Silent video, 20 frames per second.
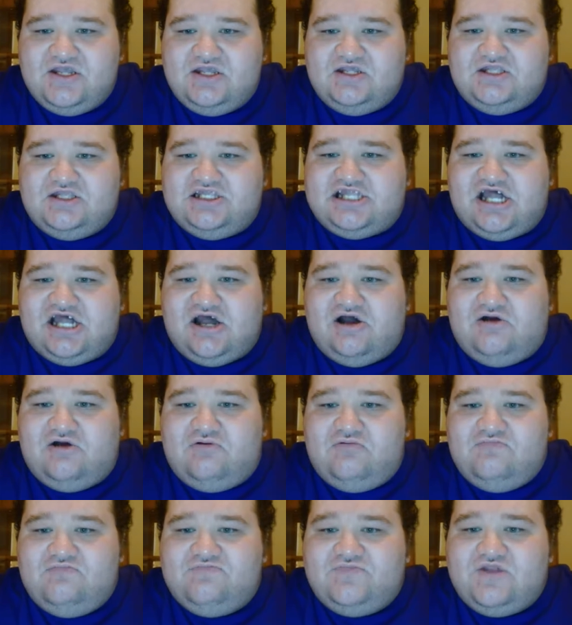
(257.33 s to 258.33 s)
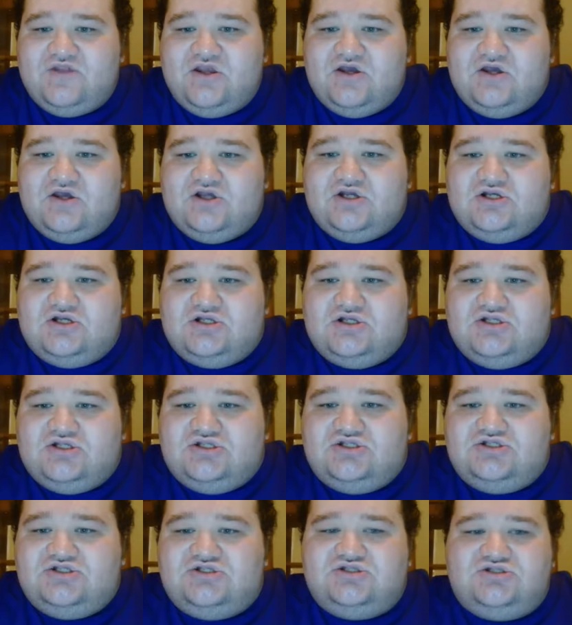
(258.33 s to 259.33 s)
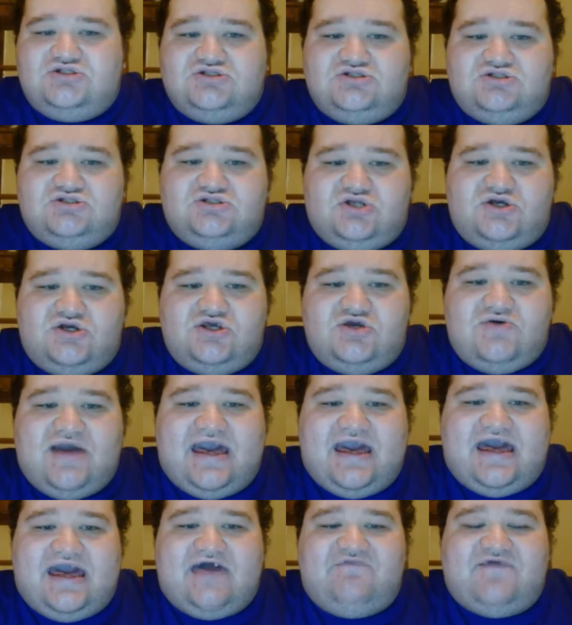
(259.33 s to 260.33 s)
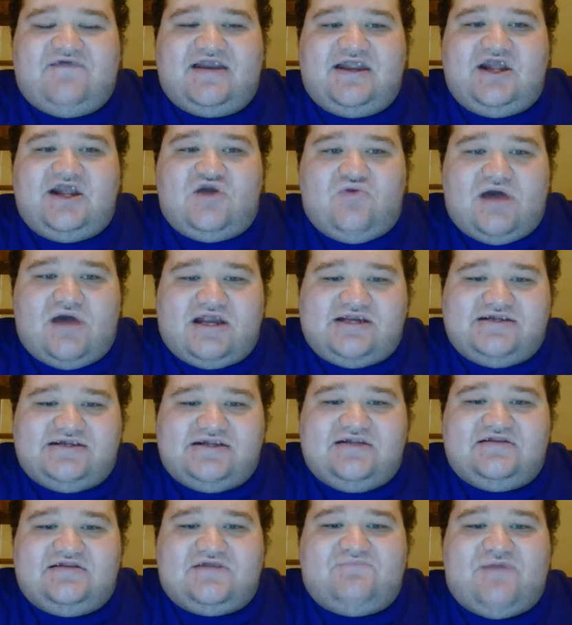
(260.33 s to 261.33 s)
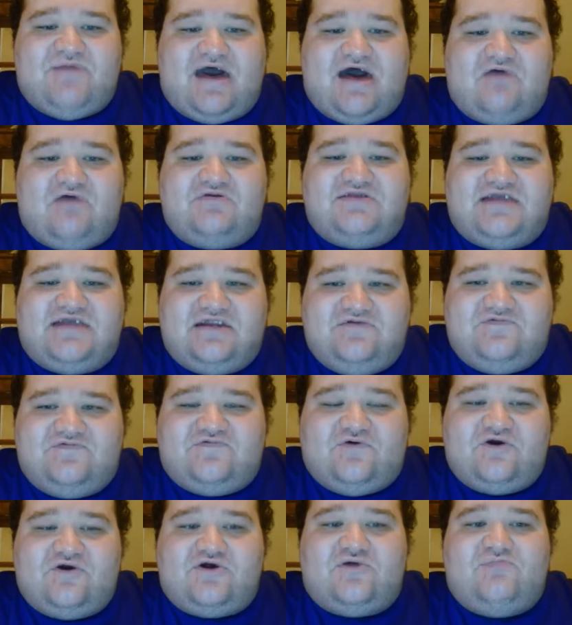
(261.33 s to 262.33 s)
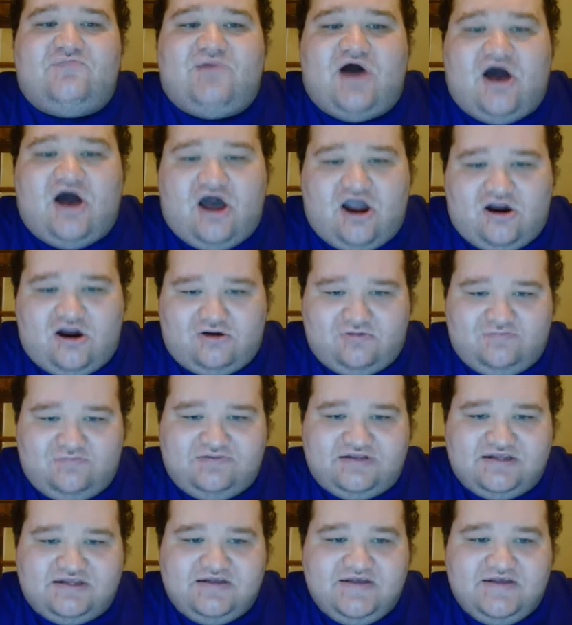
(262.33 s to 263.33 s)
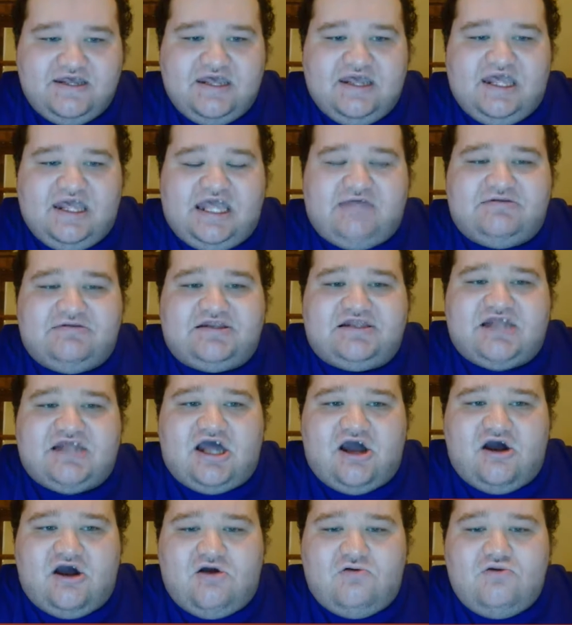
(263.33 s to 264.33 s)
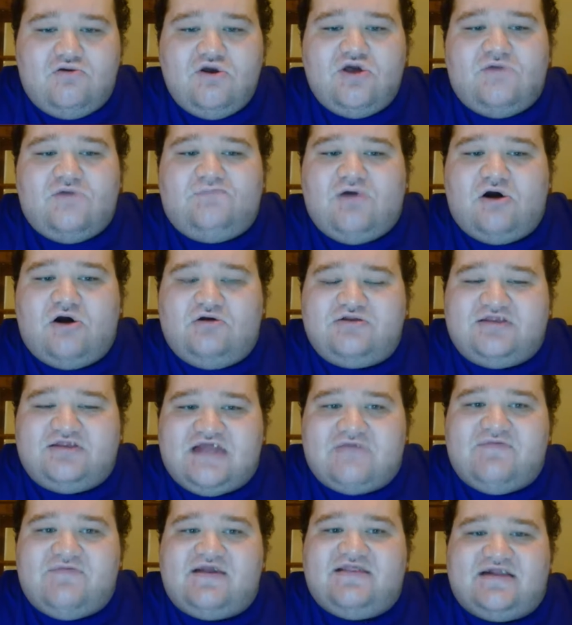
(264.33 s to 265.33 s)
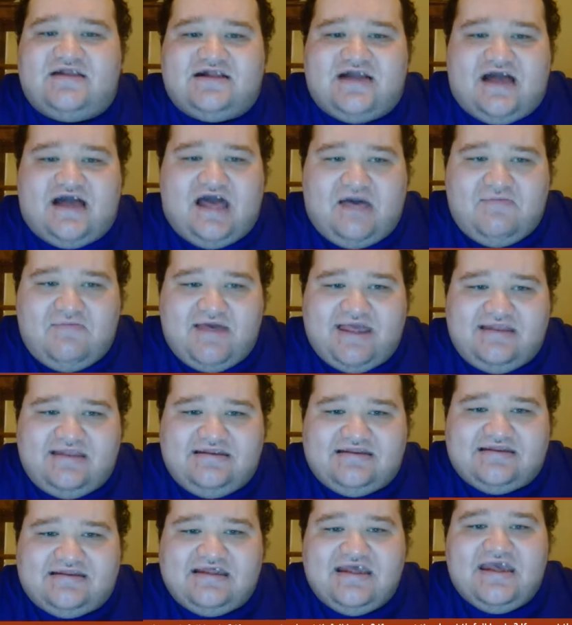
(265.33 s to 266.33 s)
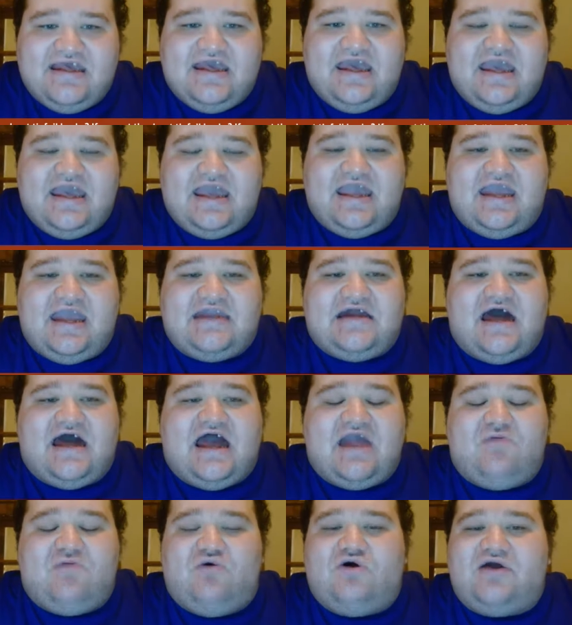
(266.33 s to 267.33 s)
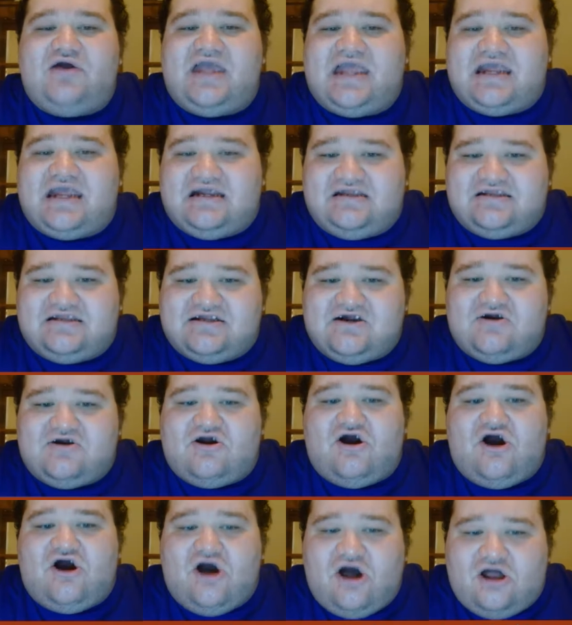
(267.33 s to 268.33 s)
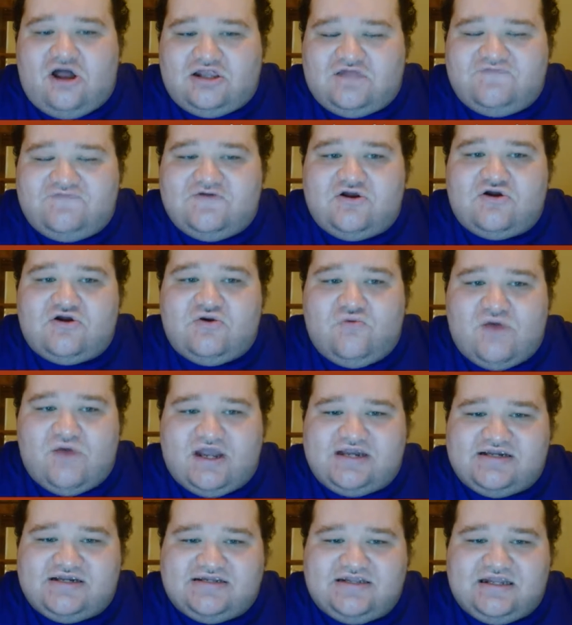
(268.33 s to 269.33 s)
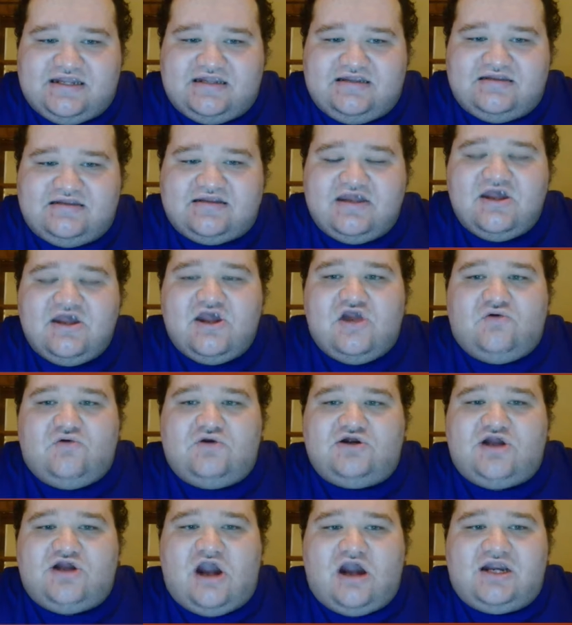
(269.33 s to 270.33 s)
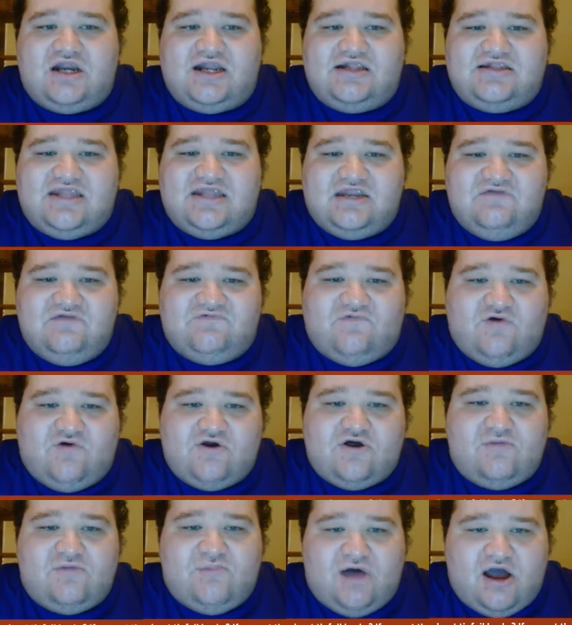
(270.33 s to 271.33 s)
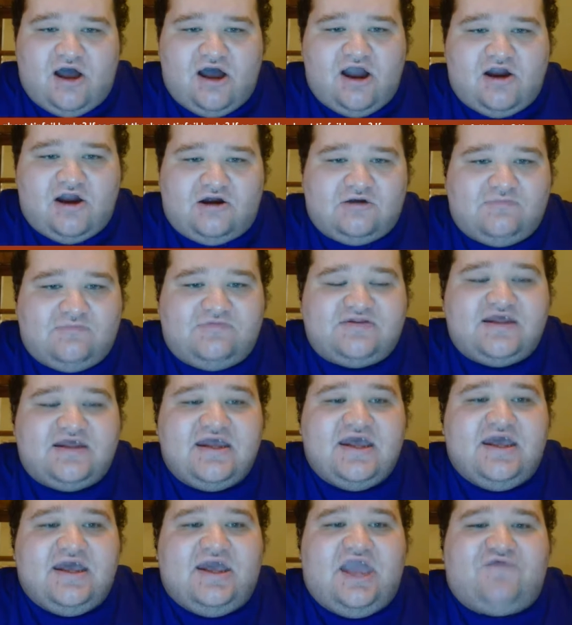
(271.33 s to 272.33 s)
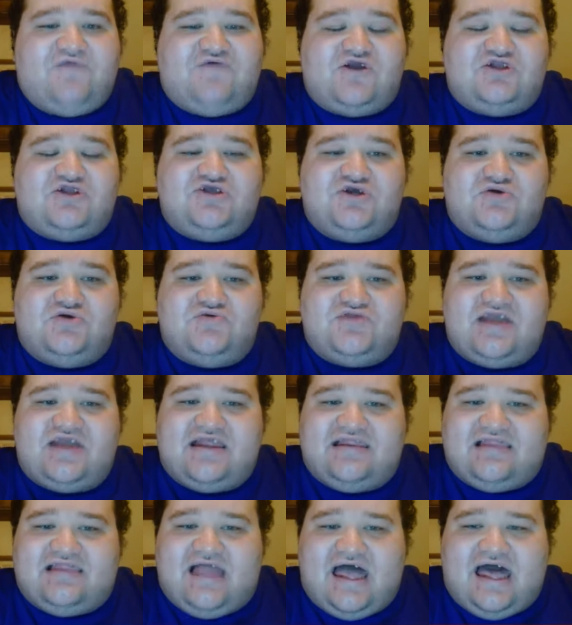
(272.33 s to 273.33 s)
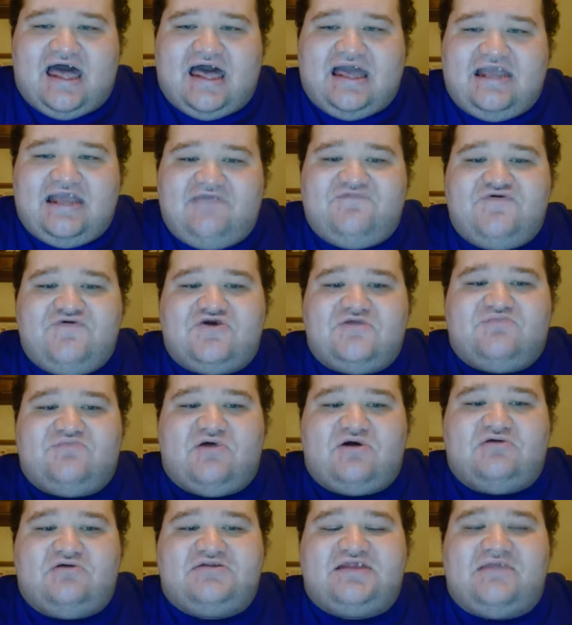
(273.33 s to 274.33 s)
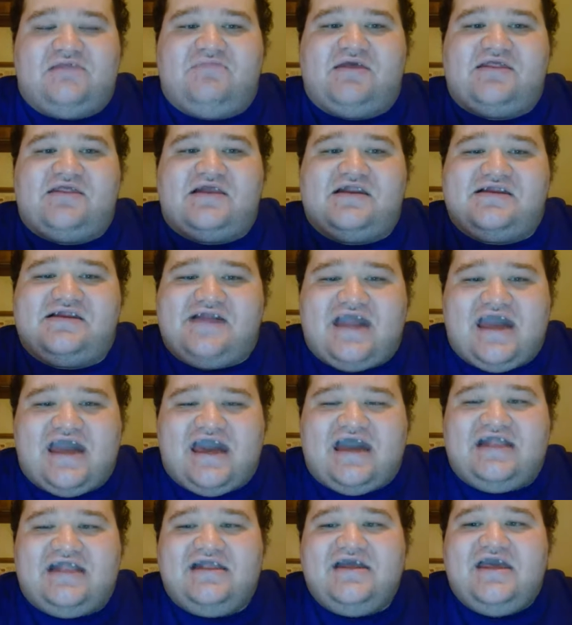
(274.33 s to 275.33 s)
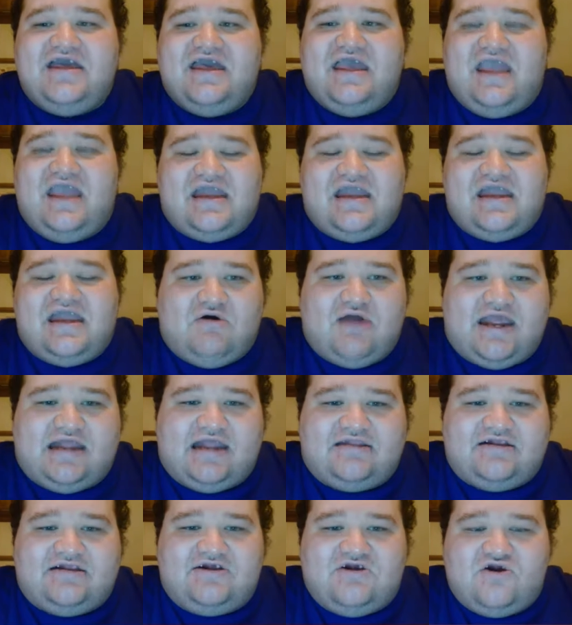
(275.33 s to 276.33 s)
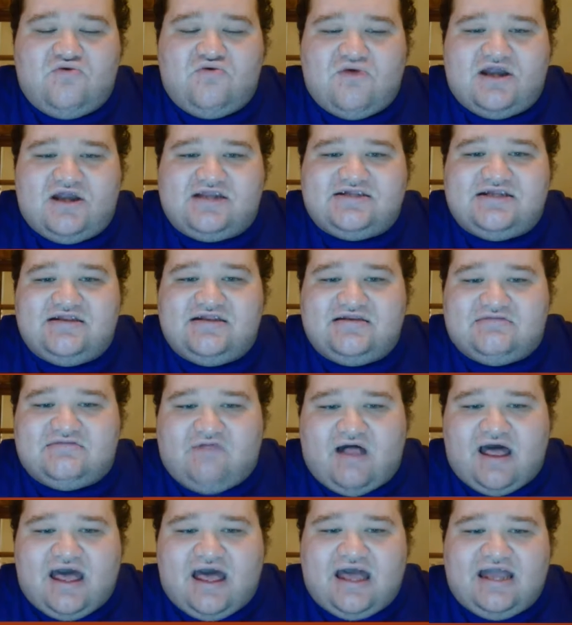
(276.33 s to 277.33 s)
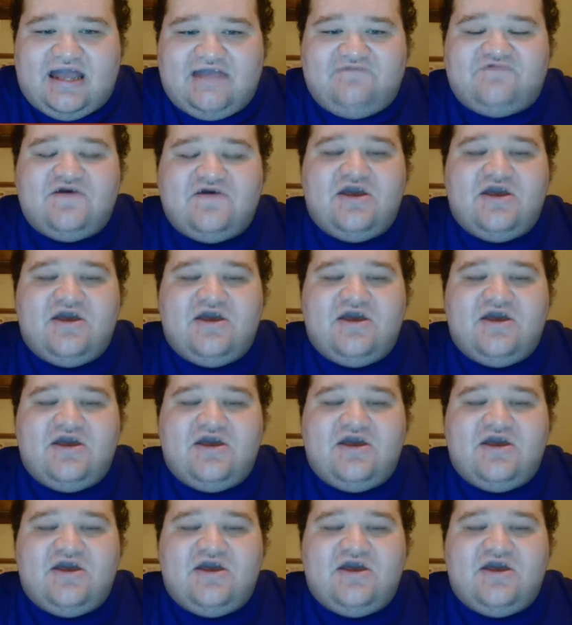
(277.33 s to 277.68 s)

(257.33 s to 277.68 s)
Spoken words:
So, do you have any questions about tinfoil barbs? If so, post them in the comments and I will answer all of your questions regarding tinfoil barbs. If you're tuned in live, you can post them in the chat and I will answer your questions live.